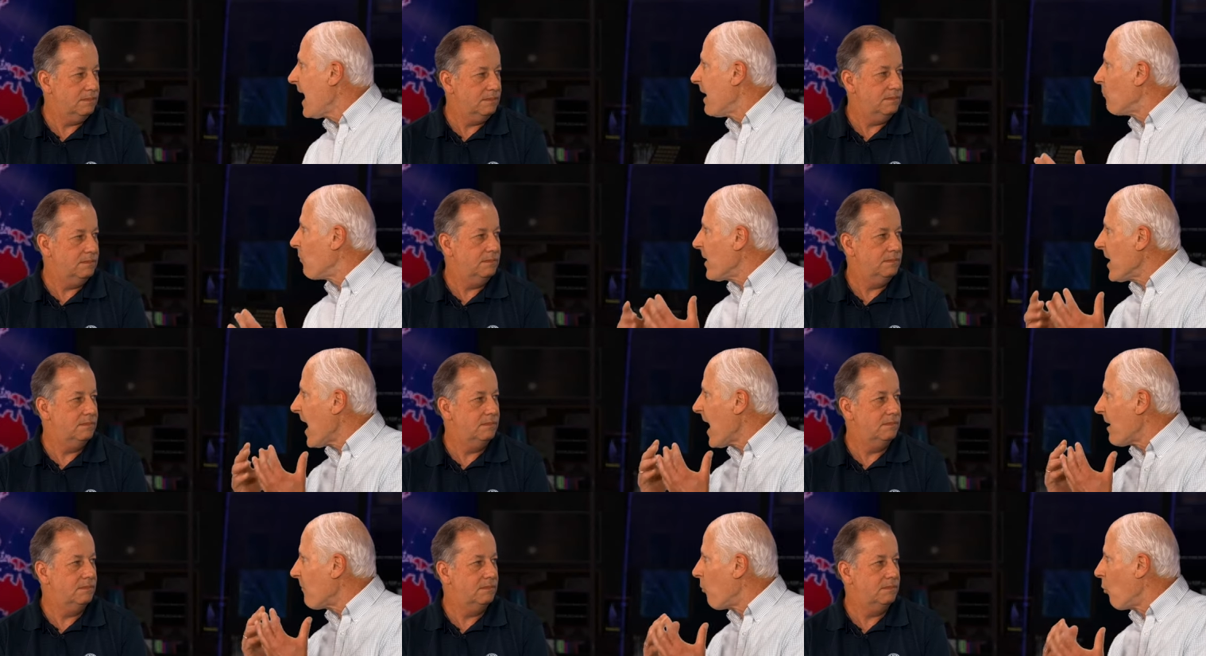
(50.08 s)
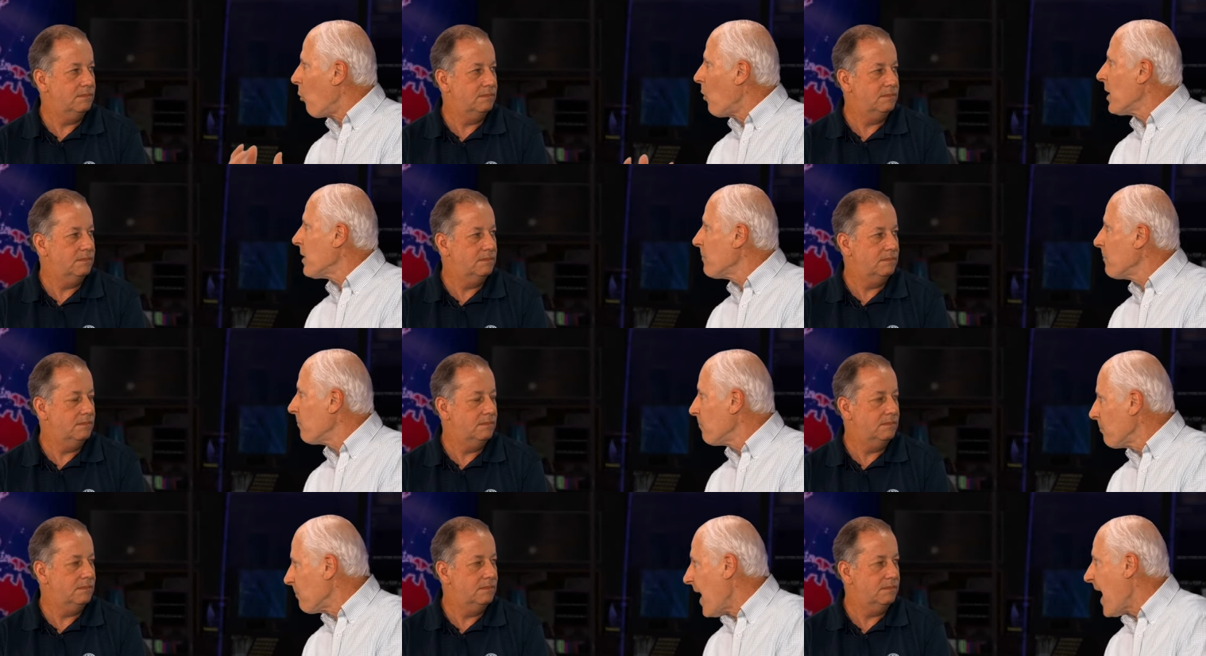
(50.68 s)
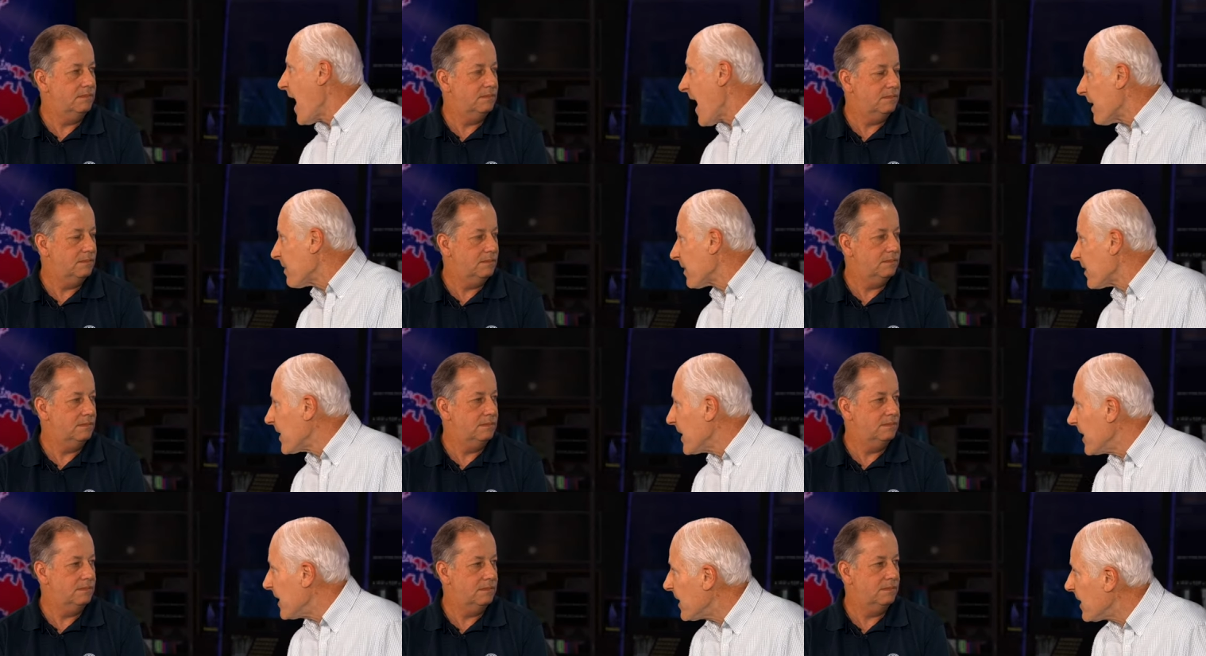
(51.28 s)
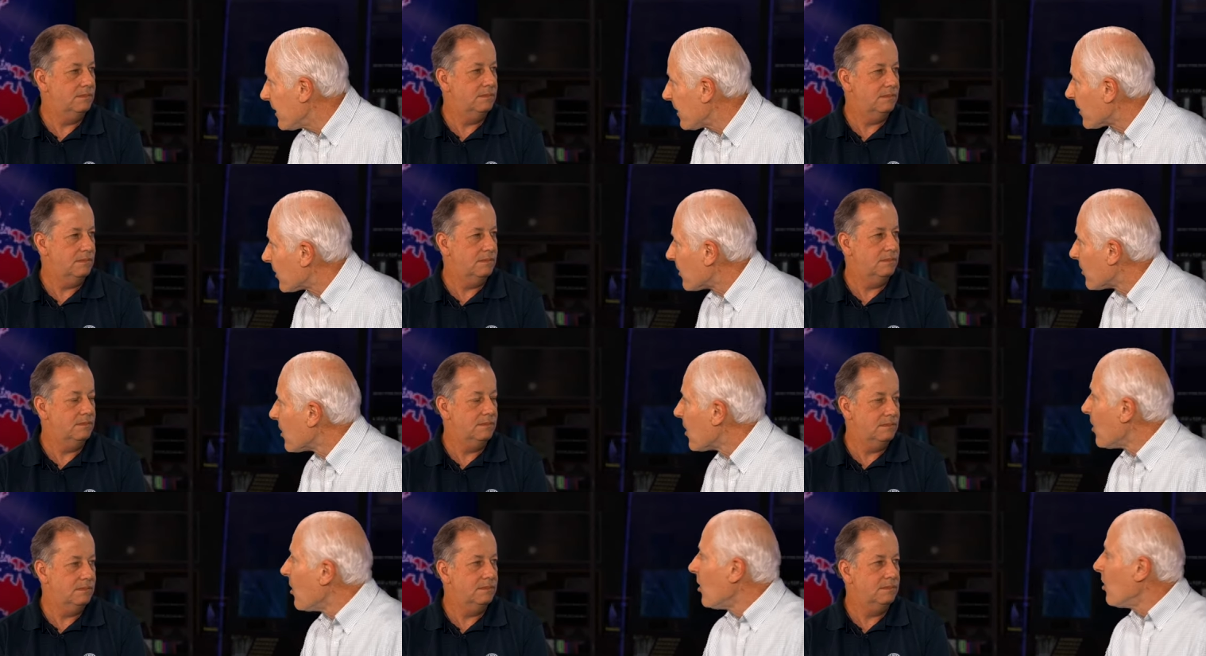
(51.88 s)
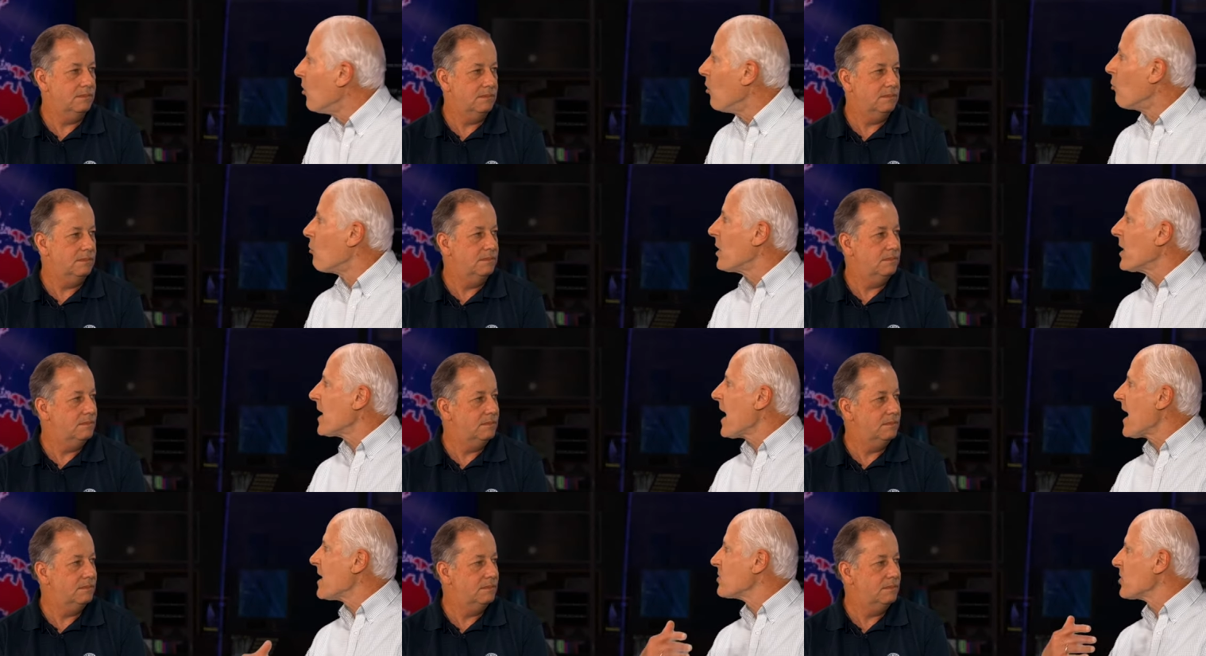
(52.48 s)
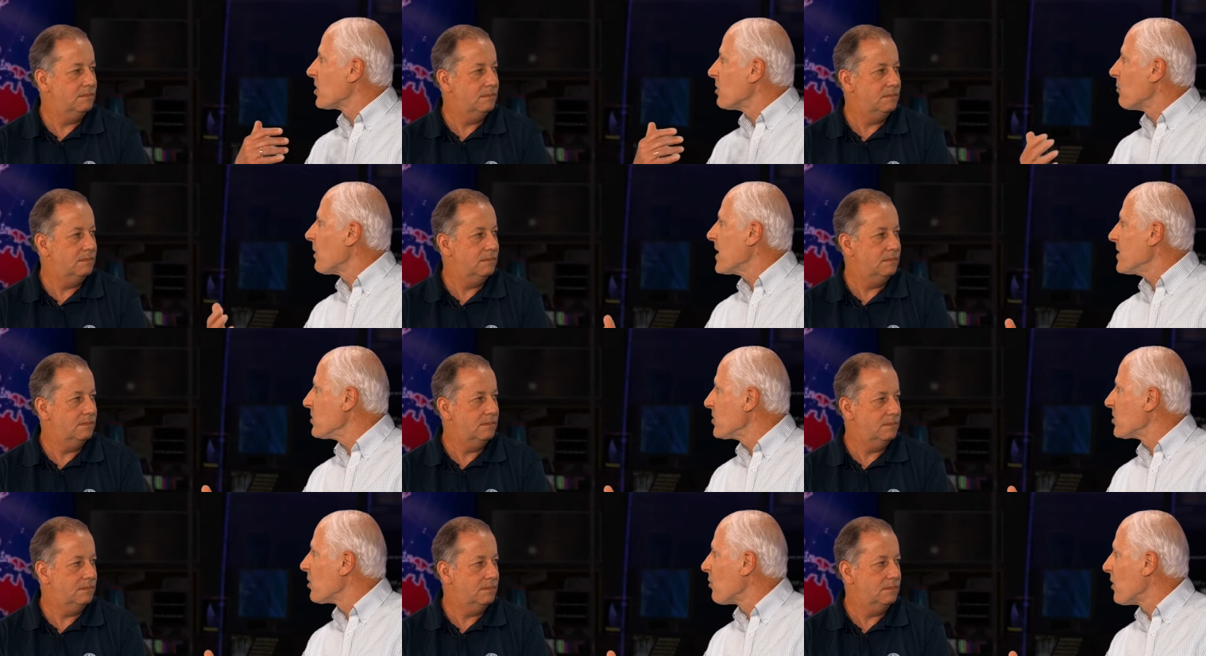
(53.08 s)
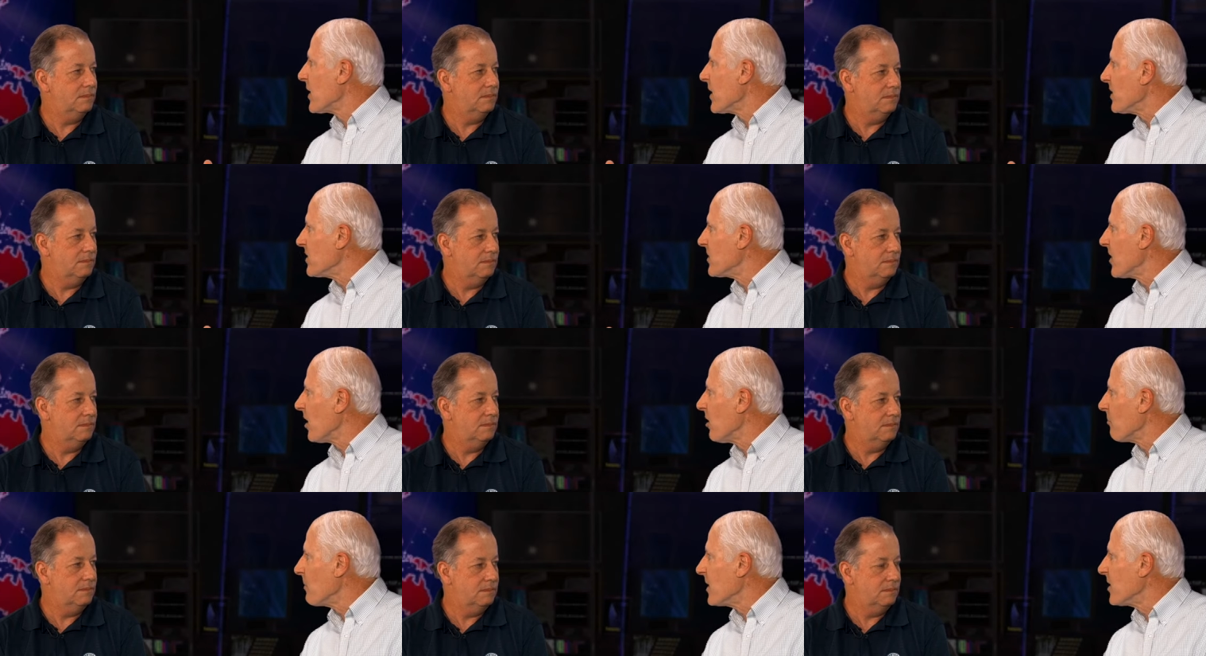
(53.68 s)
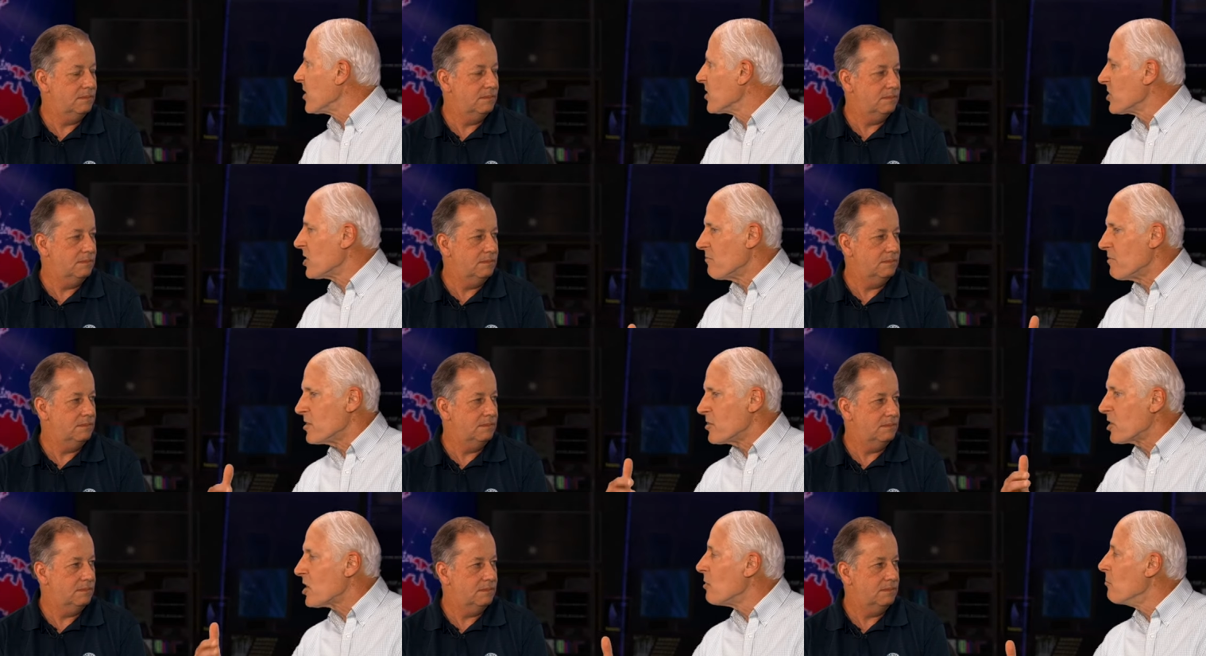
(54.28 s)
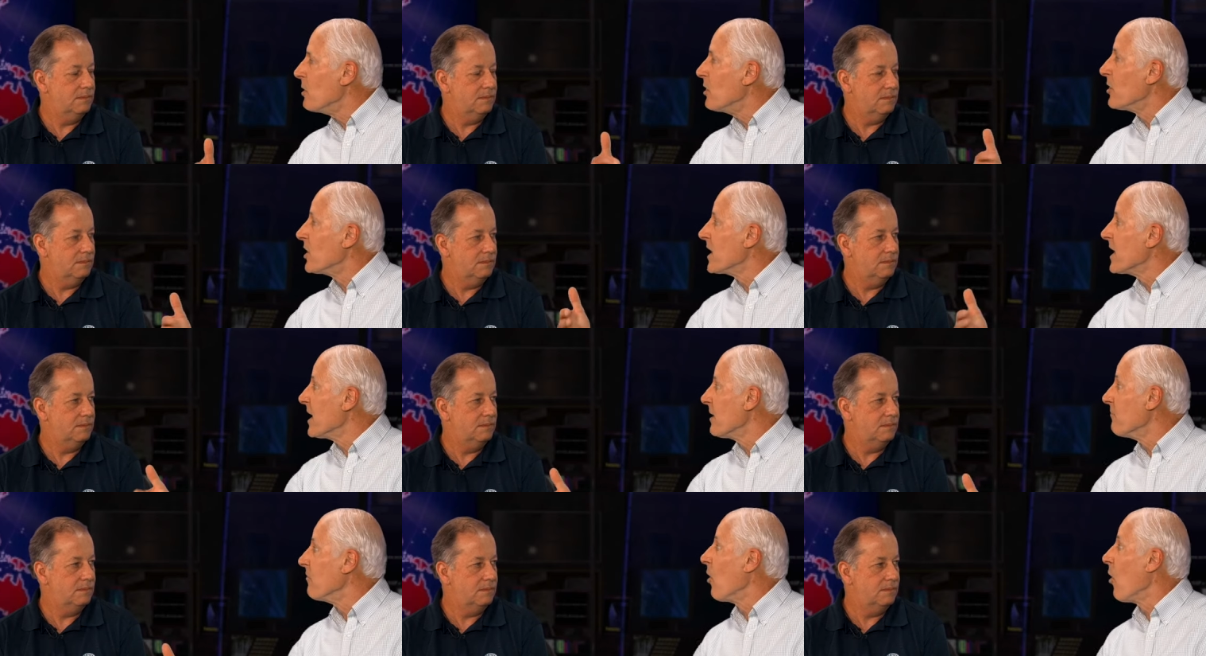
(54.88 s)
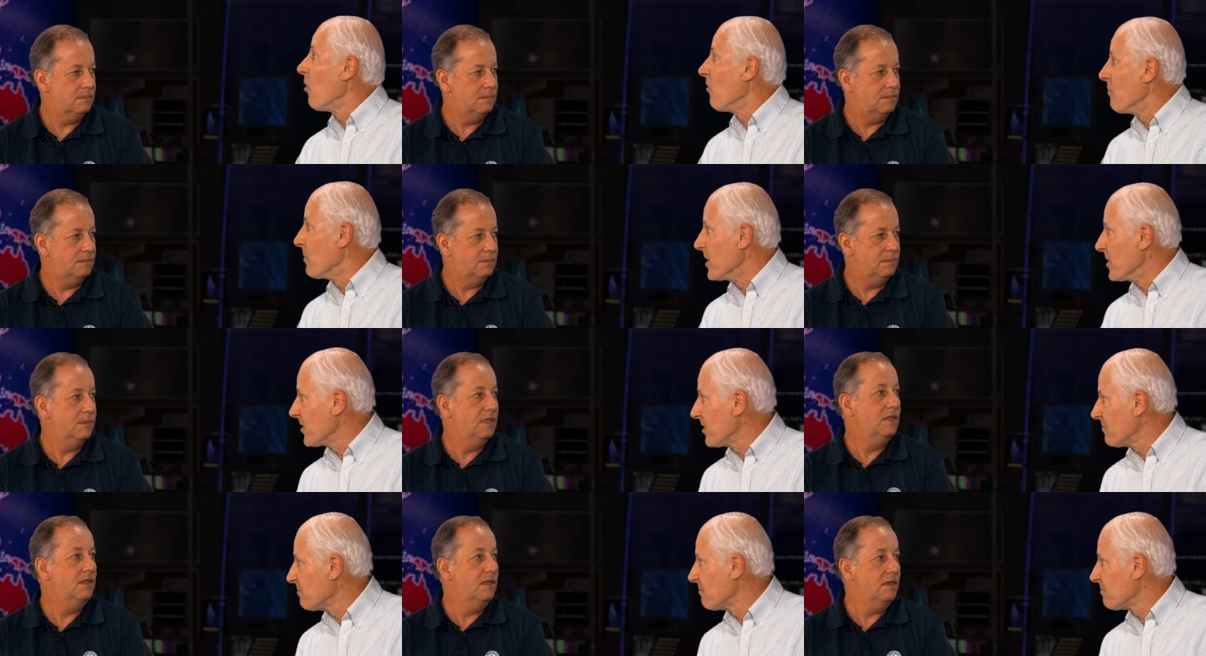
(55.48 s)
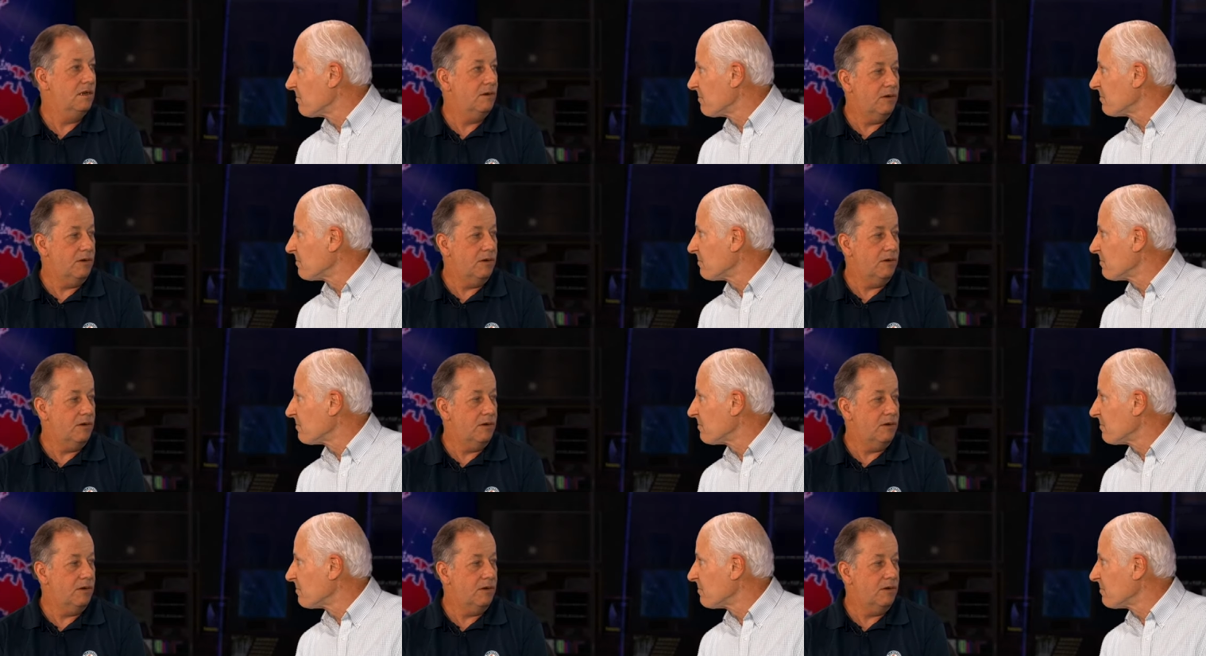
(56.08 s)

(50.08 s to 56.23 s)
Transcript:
Speaker 1: And we have one athlete here who really has a great story to tell because of his community involvement.